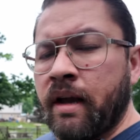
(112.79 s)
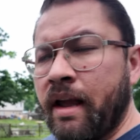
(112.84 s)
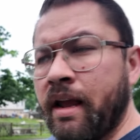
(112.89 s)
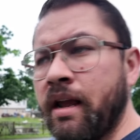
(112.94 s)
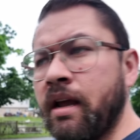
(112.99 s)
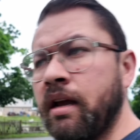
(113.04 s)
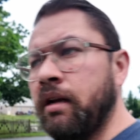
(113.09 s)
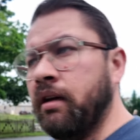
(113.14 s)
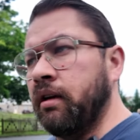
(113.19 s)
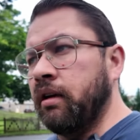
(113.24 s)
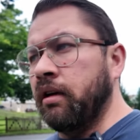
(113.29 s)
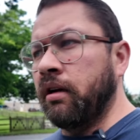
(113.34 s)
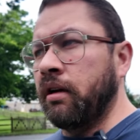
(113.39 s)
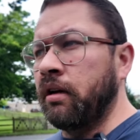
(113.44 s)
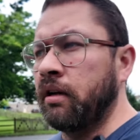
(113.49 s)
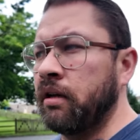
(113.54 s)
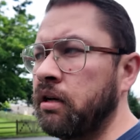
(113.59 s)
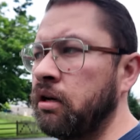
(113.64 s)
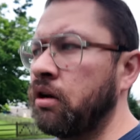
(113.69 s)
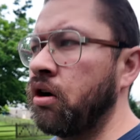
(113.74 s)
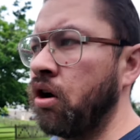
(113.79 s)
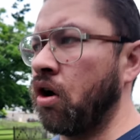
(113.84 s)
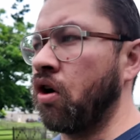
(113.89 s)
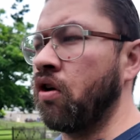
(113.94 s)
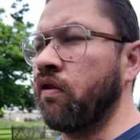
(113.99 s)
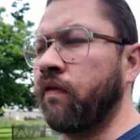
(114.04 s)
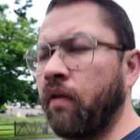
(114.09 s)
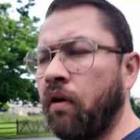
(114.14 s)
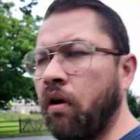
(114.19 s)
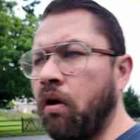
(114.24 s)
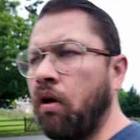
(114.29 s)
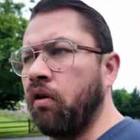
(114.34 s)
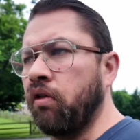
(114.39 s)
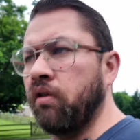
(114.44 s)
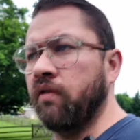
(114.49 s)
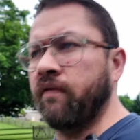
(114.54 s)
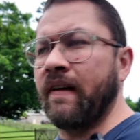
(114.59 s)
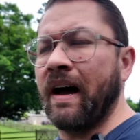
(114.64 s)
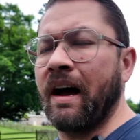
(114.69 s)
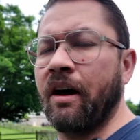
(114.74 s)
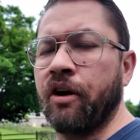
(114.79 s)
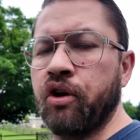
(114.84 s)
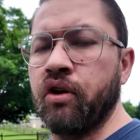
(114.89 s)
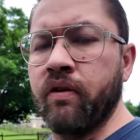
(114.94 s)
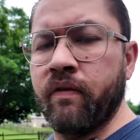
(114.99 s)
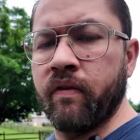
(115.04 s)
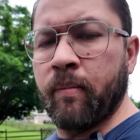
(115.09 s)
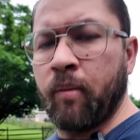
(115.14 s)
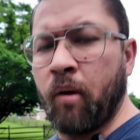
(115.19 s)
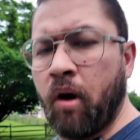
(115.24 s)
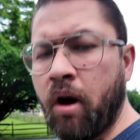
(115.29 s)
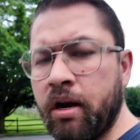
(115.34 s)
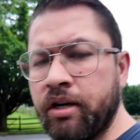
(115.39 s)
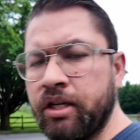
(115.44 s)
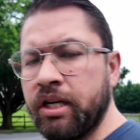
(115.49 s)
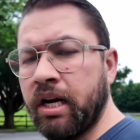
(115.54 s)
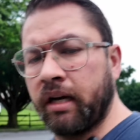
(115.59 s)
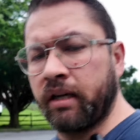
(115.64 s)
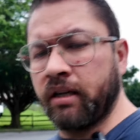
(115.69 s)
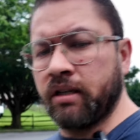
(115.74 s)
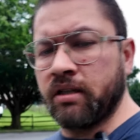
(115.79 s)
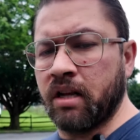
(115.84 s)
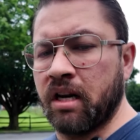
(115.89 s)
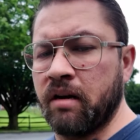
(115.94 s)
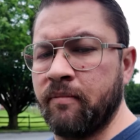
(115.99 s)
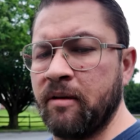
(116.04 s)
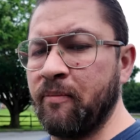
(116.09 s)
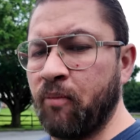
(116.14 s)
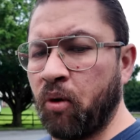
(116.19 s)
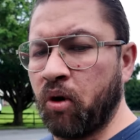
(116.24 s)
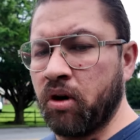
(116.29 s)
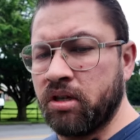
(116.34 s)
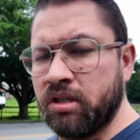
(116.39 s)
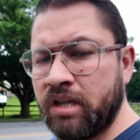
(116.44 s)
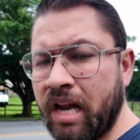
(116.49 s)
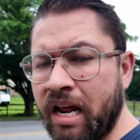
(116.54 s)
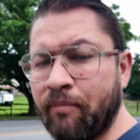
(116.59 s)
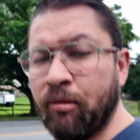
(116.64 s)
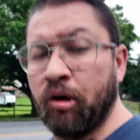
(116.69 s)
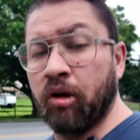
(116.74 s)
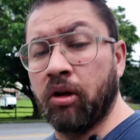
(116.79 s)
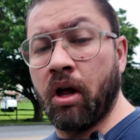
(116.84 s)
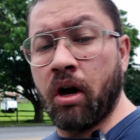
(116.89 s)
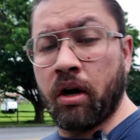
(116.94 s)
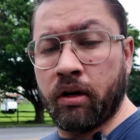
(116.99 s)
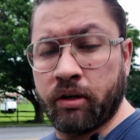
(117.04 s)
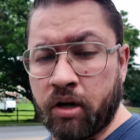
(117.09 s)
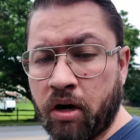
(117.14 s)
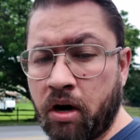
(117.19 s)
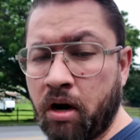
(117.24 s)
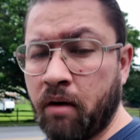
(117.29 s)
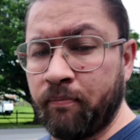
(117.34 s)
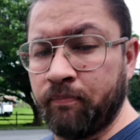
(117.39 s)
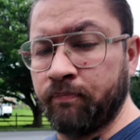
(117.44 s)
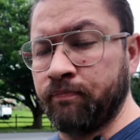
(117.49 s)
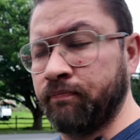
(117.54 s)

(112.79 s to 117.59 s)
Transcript: and overall the value of the project is going to be more stable long term.